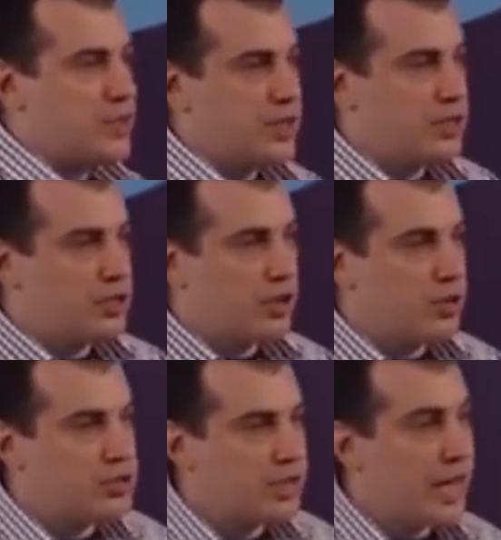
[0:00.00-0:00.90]
thinking you're
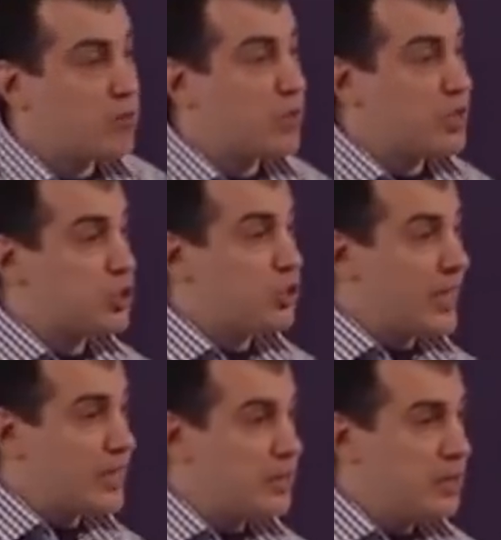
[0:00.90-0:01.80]
going to get rich
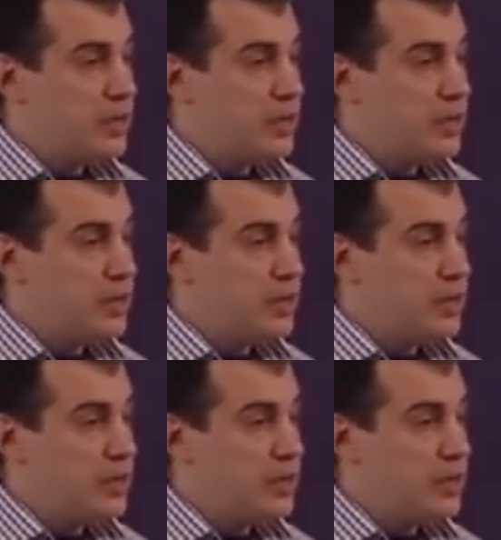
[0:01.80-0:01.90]
quick.